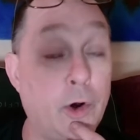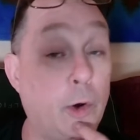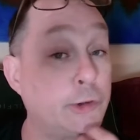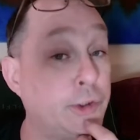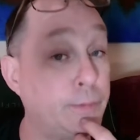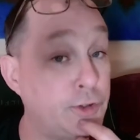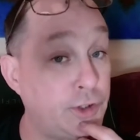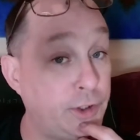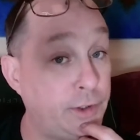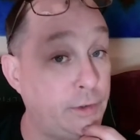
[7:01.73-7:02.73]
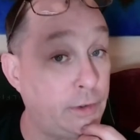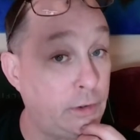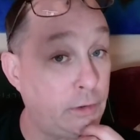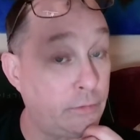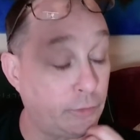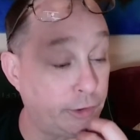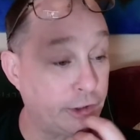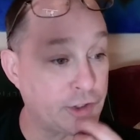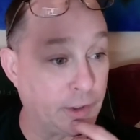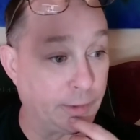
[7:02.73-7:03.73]
the Ocean Machine for
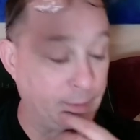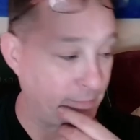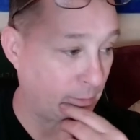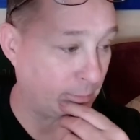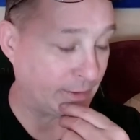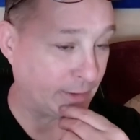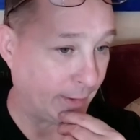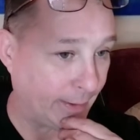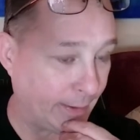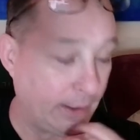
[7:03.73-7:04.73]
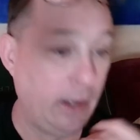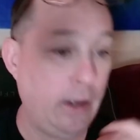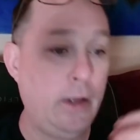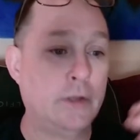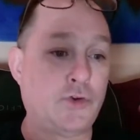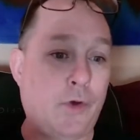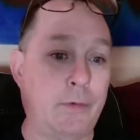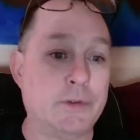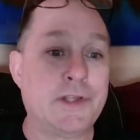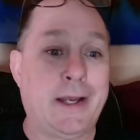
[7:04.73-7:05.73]
additional reverb and delay. So it
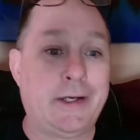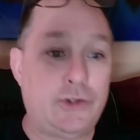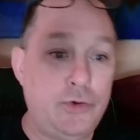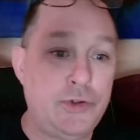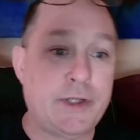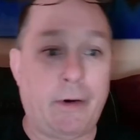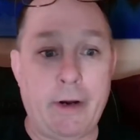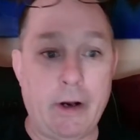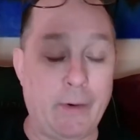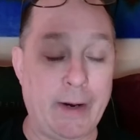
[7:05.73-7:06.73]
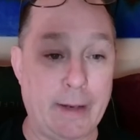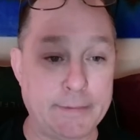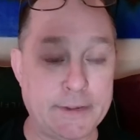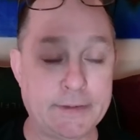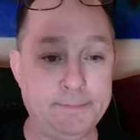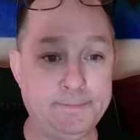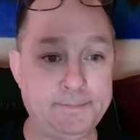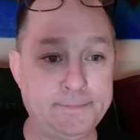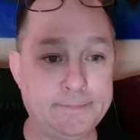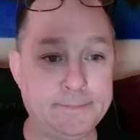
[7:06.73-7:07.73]
was like two stereo amps,
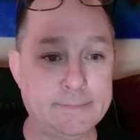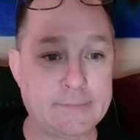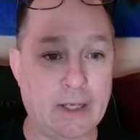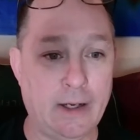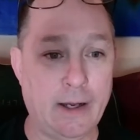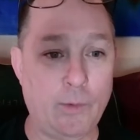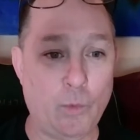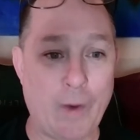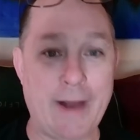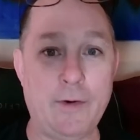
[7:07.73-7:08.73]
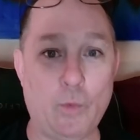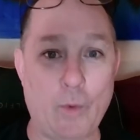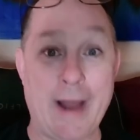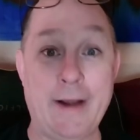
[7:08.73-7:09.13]
wet